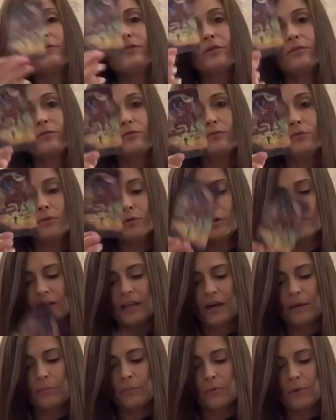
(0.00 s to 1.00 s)
the Fool
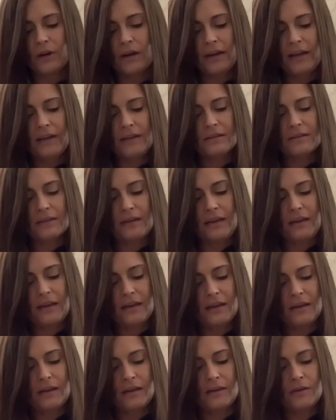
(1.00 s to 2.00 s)
upright,
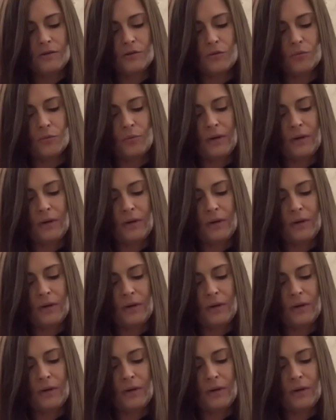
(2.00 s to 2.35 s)
and